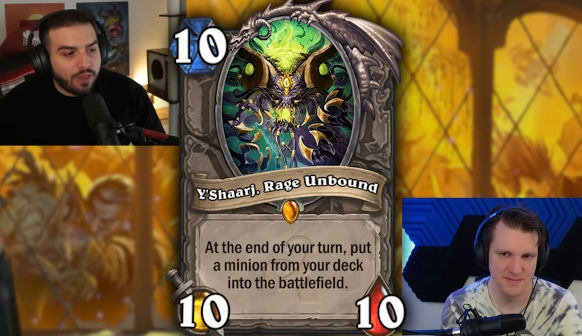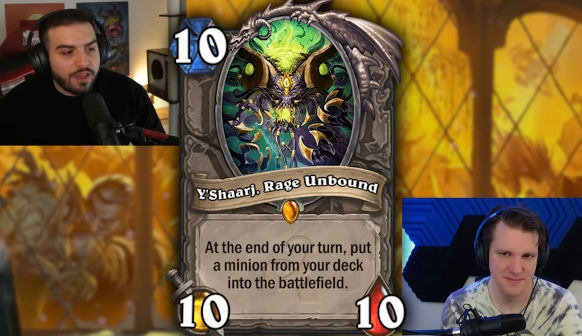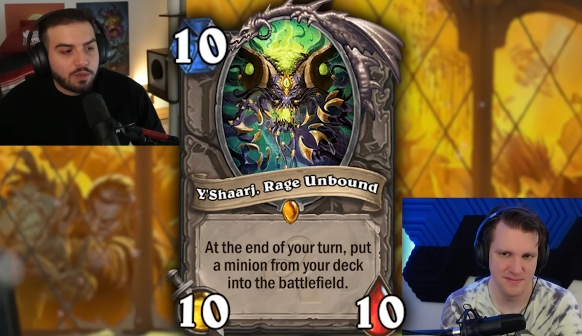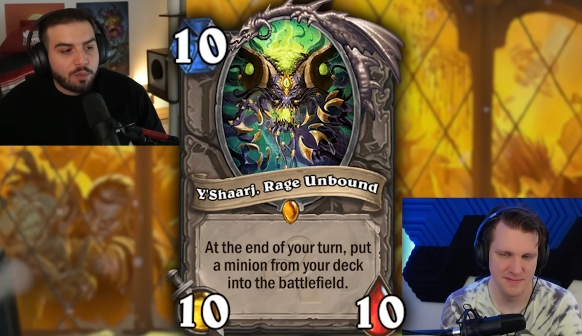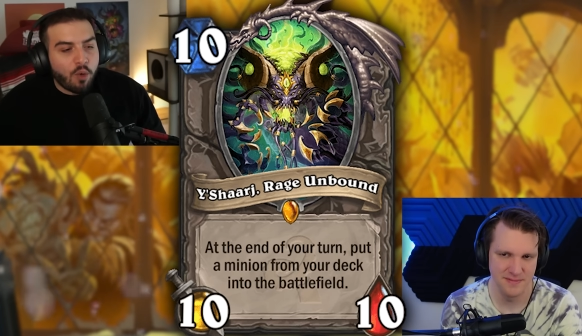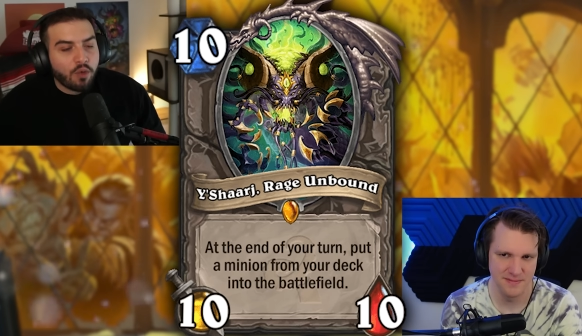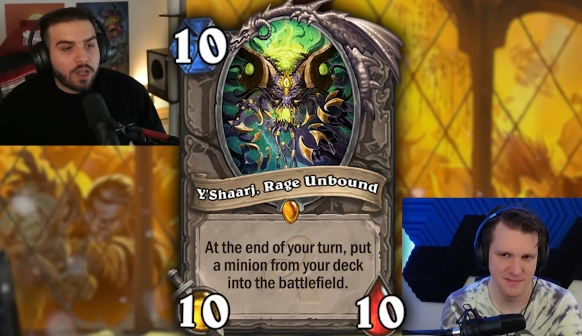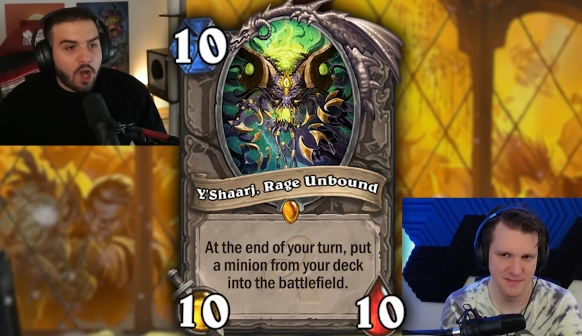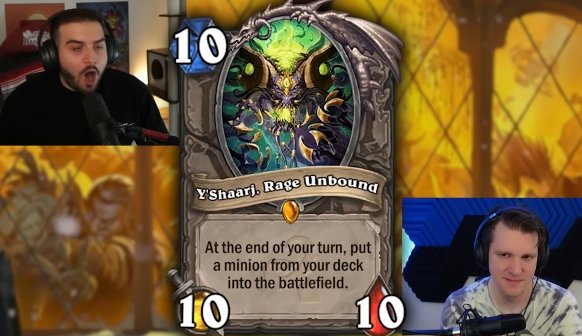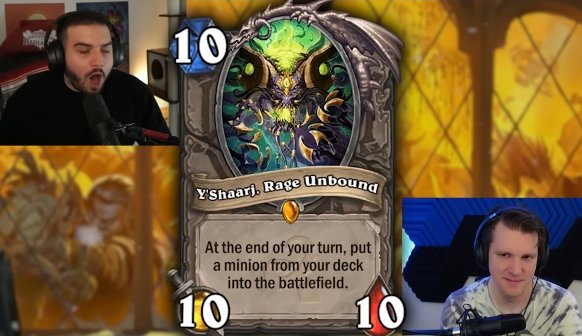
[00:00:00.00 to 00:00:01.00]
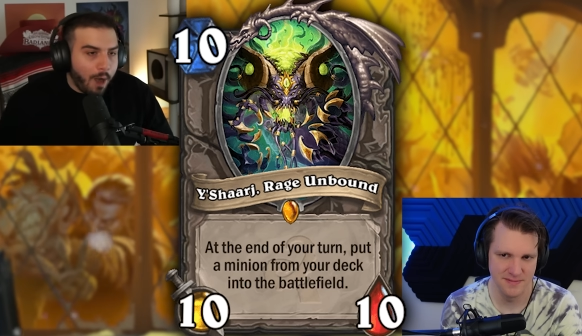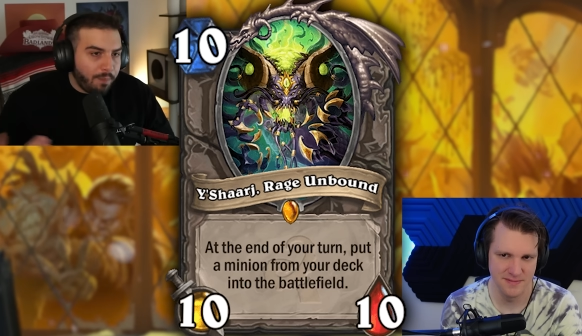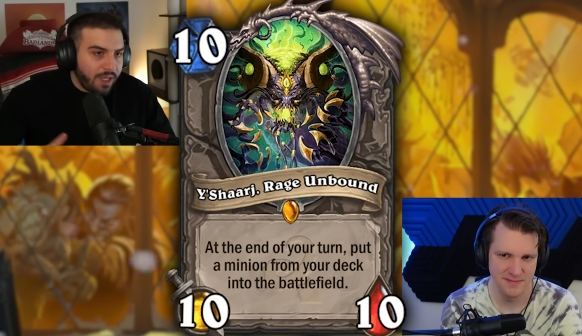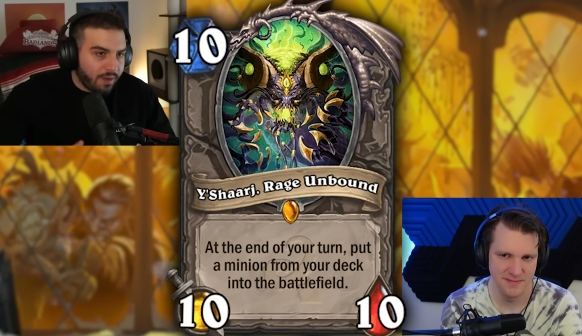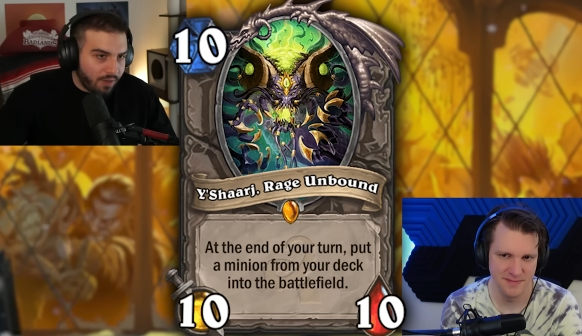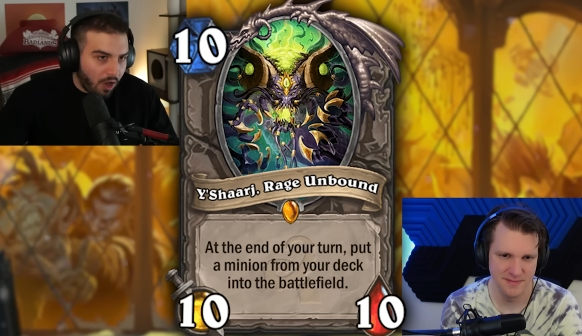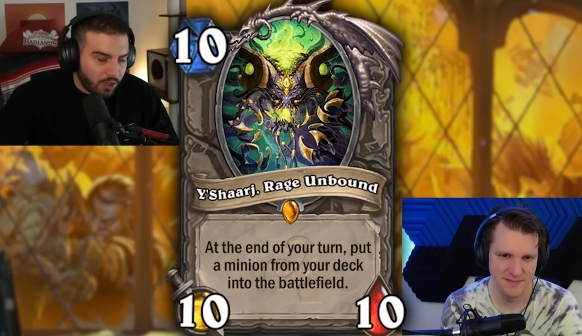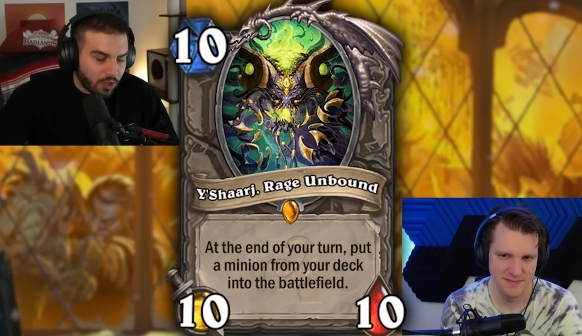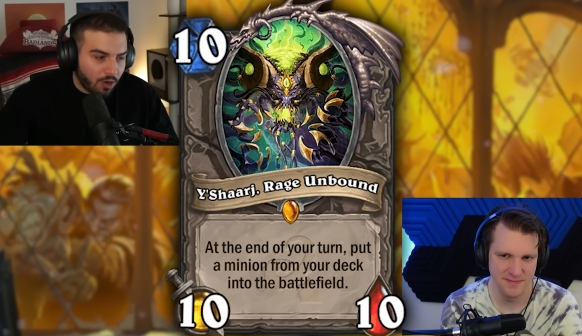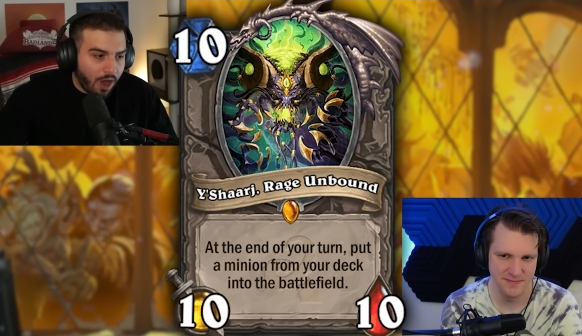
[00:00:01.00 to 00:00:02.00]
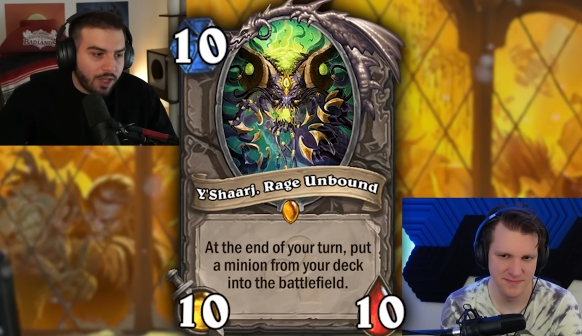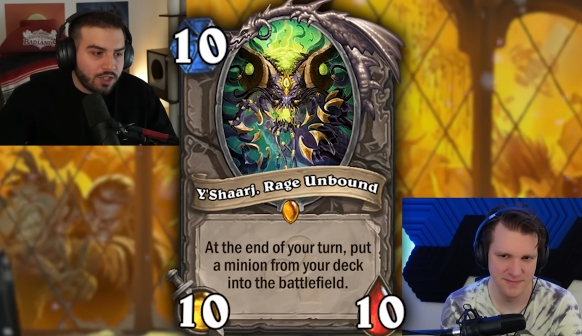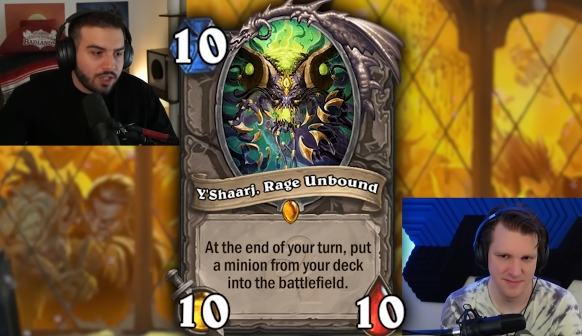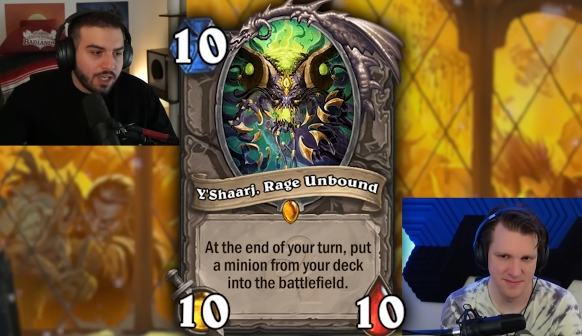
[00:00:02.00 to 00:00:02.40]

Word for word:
Speaker 1: This would pull the copy of Yshaarj.